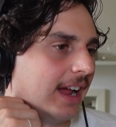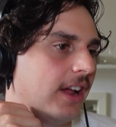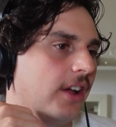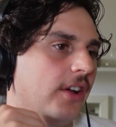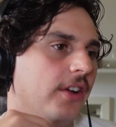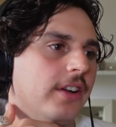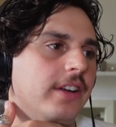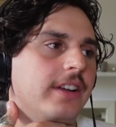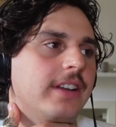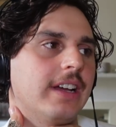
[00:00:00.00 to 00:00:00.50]

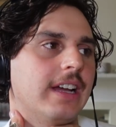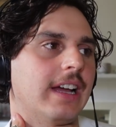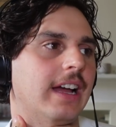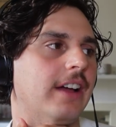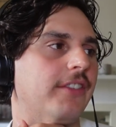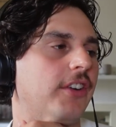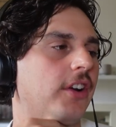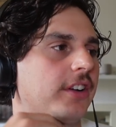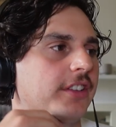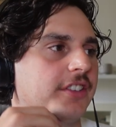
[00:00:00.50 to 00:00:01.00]
heard
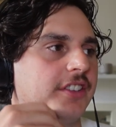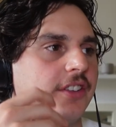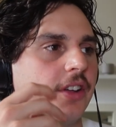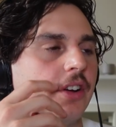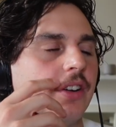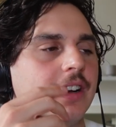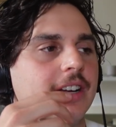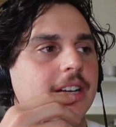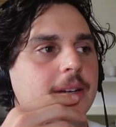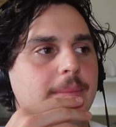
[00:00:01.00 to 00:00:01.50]
a
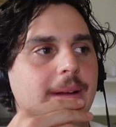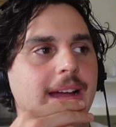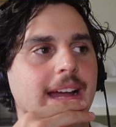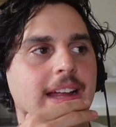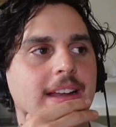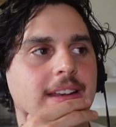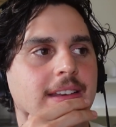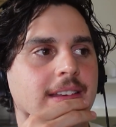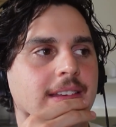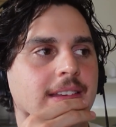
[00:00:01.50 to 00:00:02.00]
story
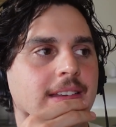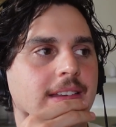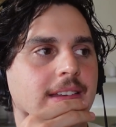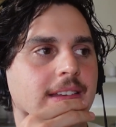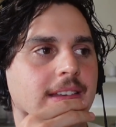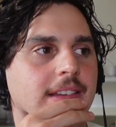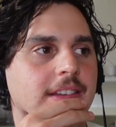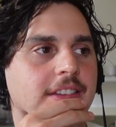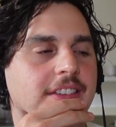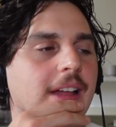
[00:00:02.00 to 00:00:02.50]
about
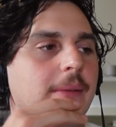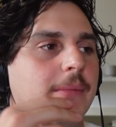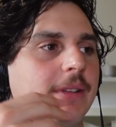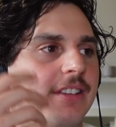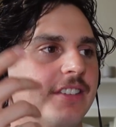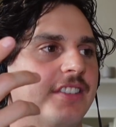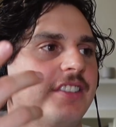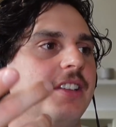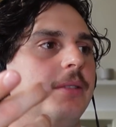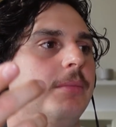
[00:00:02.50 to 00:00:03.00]

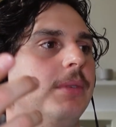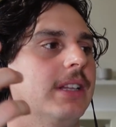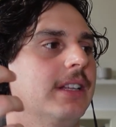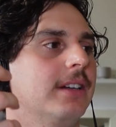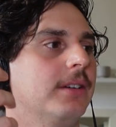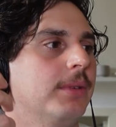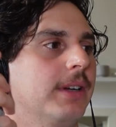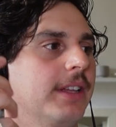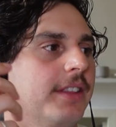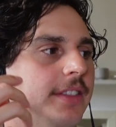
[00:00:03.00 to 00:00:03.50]
something
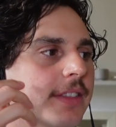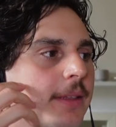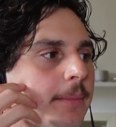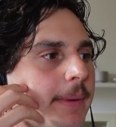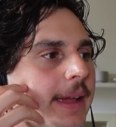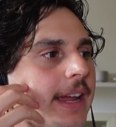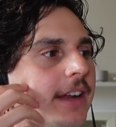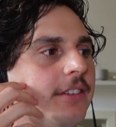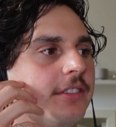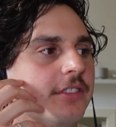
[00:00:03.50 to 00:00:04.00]
similar with the
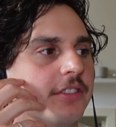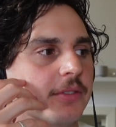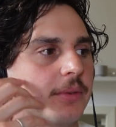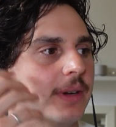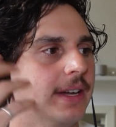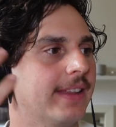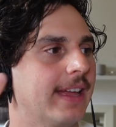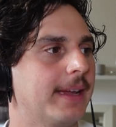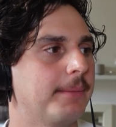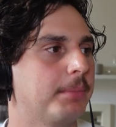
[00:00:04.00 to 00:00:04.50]
Beatles,
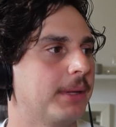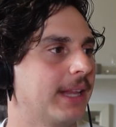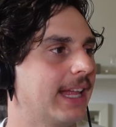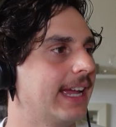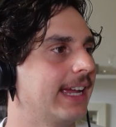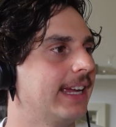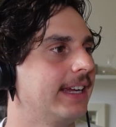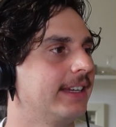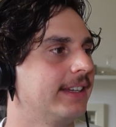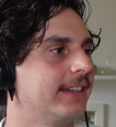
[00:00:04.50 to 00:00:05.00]
where they
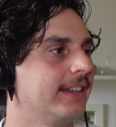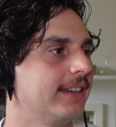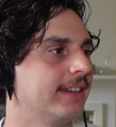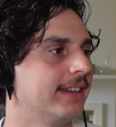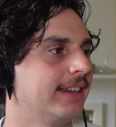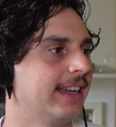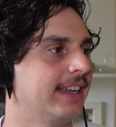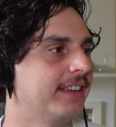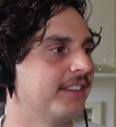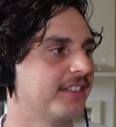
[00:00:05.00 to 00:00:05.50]
played
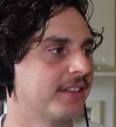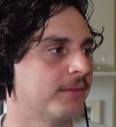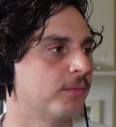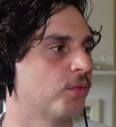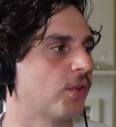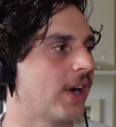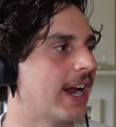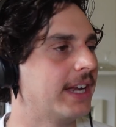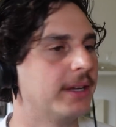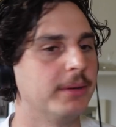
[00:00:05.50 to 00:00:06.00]
in
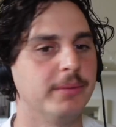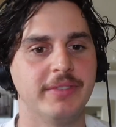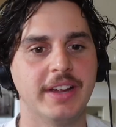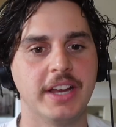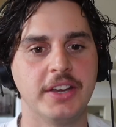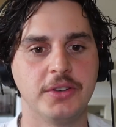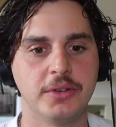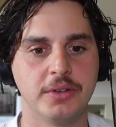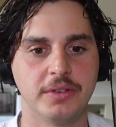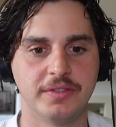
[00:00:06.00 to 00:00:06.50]
some random
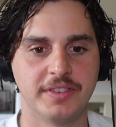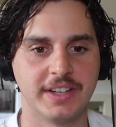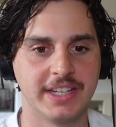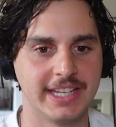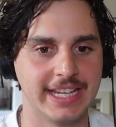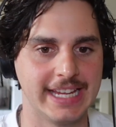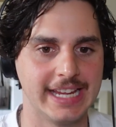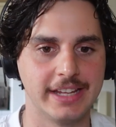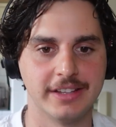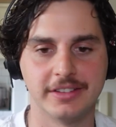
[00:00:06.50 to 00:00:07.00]
venue for
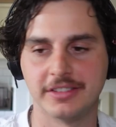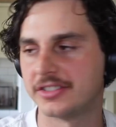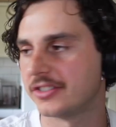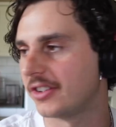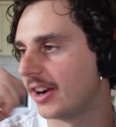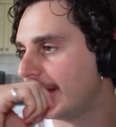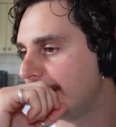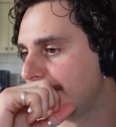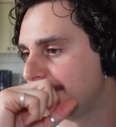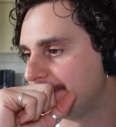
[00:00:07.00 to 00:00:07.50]
years,
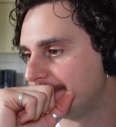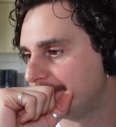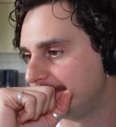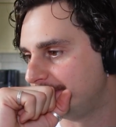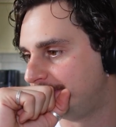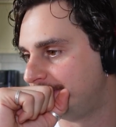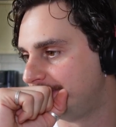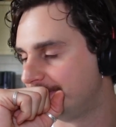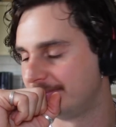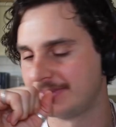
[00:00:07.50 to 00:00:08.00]
right?
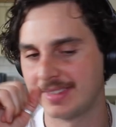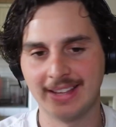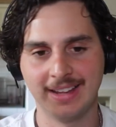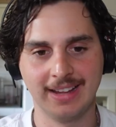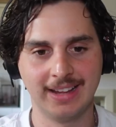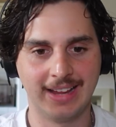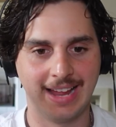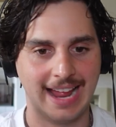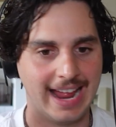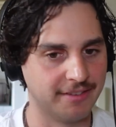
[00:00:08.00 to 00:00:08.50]

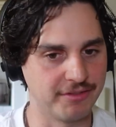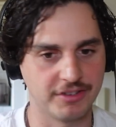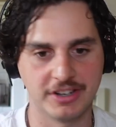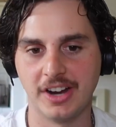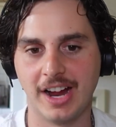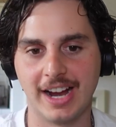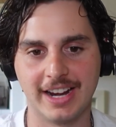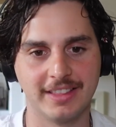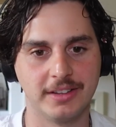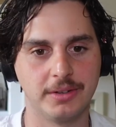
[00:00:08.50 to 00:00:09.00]
Every
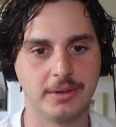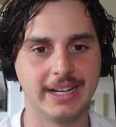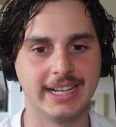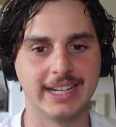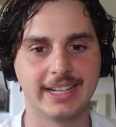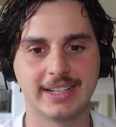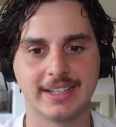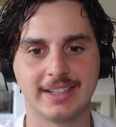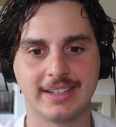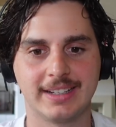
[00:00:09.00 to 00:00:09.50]
night of the week.